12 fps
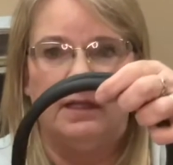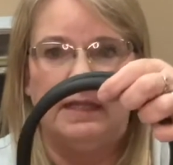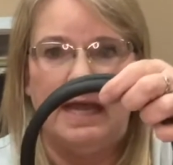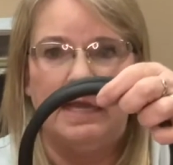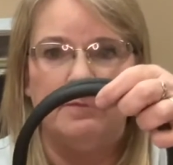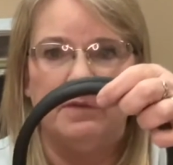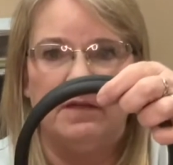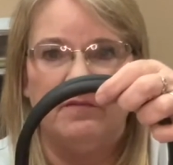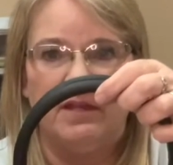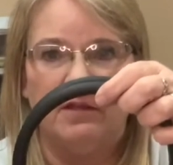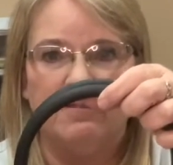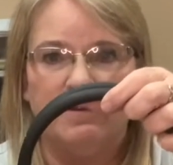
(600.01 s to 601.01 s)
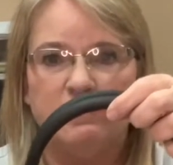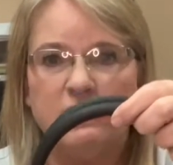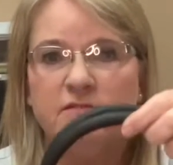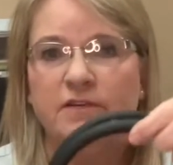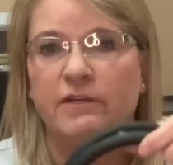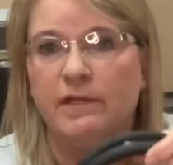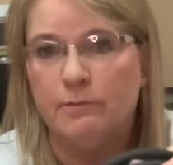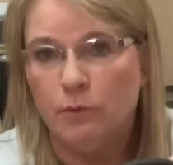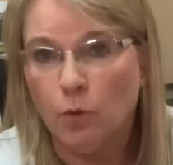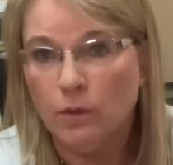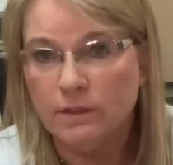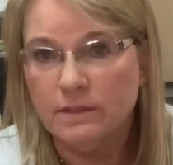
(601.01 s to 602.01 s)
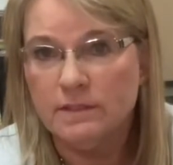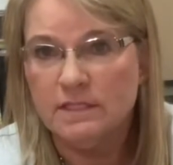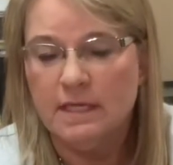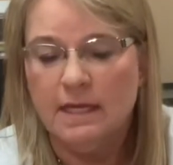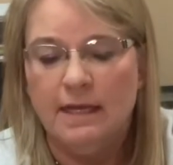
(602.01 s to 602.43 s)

alignment of the earphones is very important.